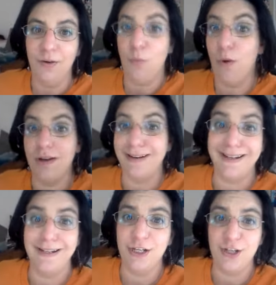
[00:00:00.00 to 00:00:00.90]
one, I
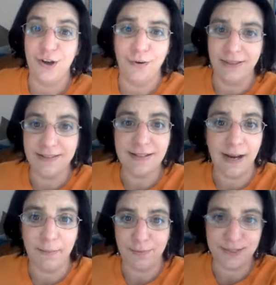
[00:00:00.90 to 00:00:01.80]
didn't know at the
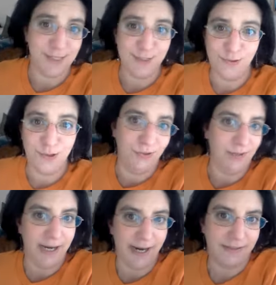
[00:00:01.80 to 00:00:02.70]
time I was going to do two
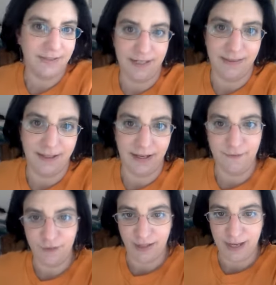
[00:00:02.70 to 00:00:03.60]
layouts. I didn't think I'd
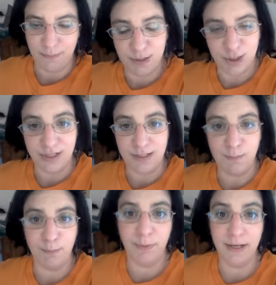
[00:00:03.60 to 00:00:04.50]
feel that ambitious,
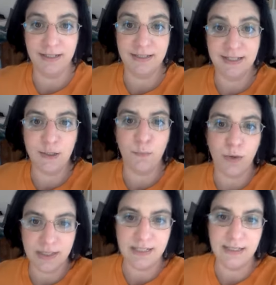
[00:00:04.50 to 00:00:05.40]
but it, since it
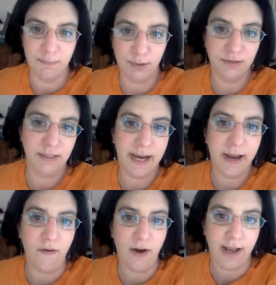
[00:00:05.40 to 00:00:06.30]
was a simpler
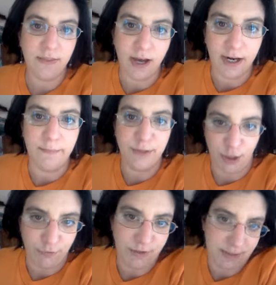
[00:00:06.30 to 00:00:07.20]
layout, I thought I would
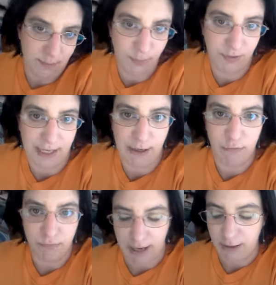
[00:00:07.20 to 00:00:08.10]
go the simple layout
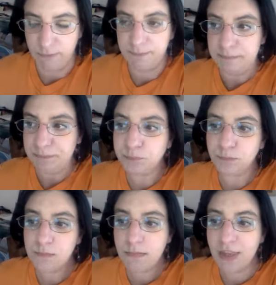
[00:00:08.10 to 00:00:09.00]
route.
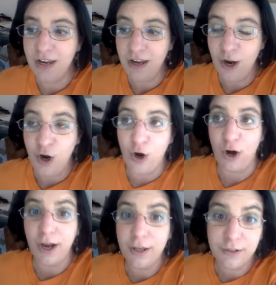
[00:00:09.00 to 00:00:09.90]

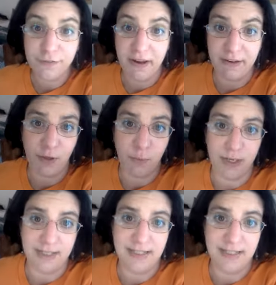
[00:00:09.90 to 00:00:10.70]
Her other favorite was